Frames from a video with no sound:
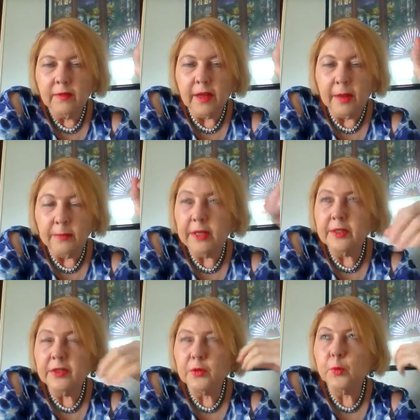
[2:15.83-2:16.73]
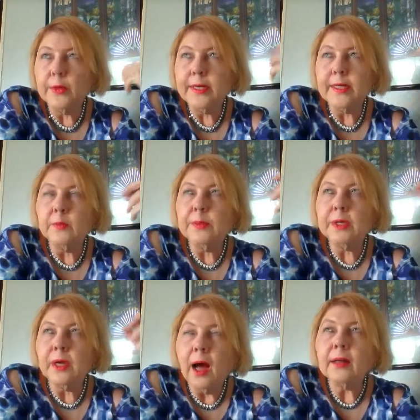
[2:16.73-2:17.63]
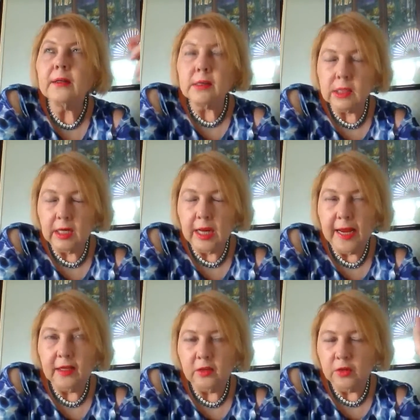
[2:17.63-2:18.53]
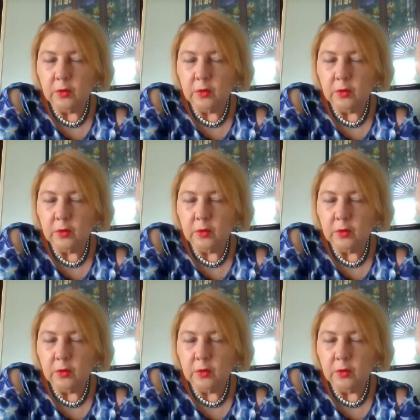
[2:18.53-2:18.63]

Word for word: That means reading beyond the slides.